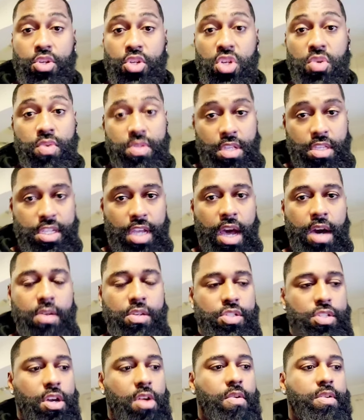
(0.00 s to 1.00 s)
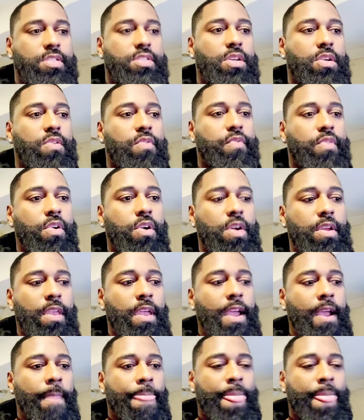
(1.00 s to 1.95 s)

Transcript: to do with the talk show and so forth.